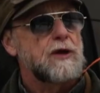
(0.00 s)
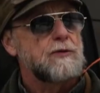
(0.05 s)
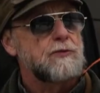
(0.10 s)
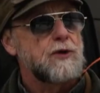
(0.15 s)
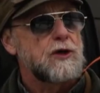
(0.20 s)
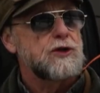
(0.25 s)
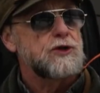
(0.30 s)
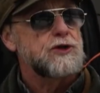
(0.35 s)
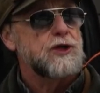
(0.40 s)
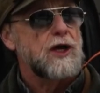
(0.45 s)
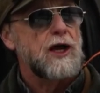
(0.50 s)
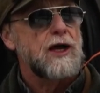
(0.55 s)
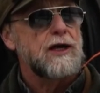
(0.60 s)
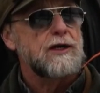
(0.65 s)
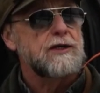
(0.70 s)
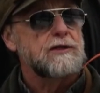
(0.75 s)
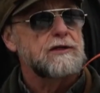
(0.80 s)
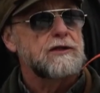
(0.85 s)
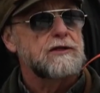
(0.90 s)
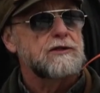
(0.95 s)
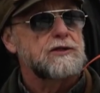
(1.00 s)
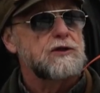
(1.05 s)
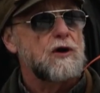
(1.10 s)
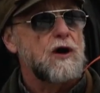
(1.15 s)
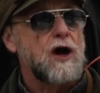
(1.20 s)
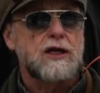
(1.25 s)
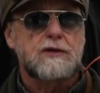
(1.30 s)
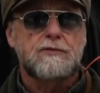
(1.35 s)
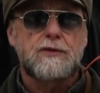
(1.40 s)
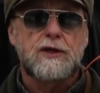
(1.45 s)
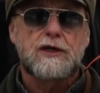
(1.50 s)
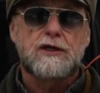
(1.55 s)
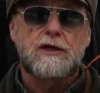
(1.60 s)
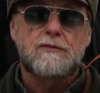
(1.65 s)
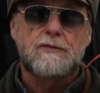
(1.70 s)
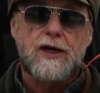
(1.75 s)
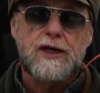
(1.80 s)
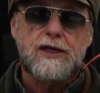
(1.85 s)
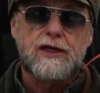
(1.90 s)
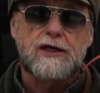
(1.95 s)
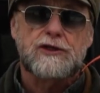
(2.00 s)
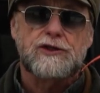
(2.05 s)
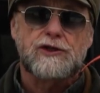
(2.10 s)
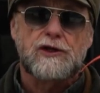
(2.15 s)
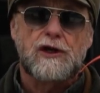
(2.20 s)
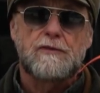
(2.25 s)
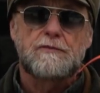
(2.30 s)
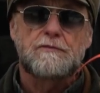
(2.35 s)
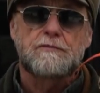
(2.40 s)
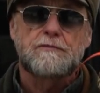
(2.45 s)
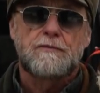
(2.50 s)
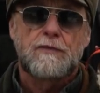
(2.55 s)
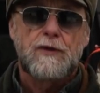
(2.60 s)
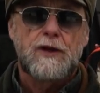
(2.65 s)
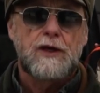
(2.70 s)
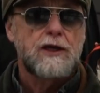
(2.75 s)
My brother John talked me into making some.